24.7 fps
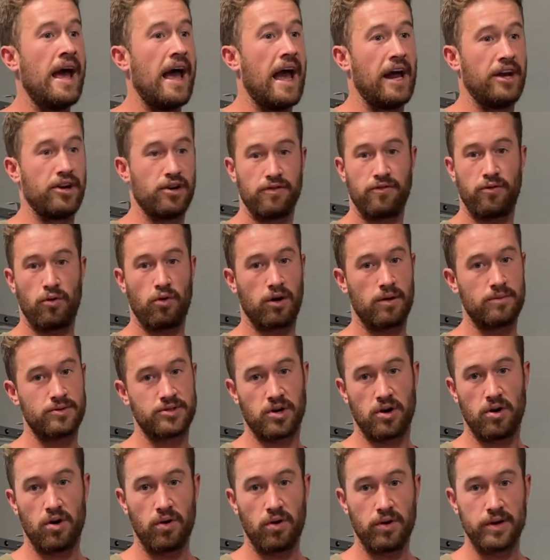and your forearms
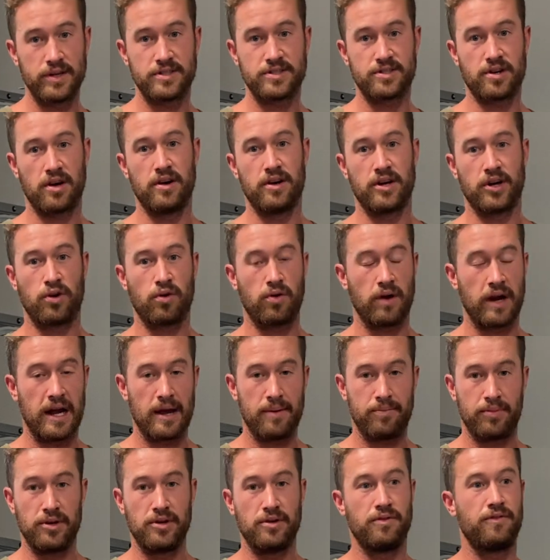are always starting to
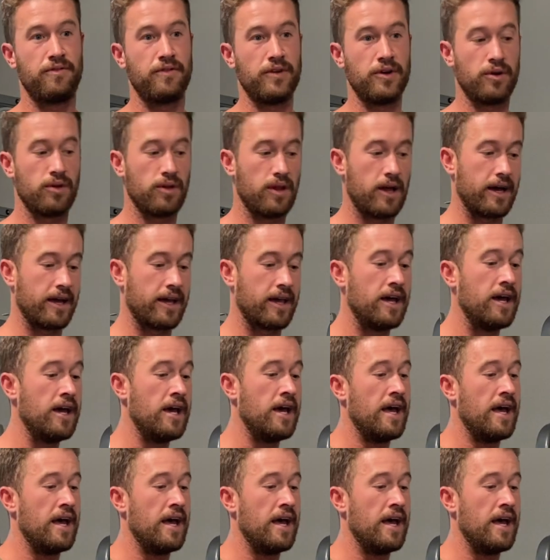cramp and you feel like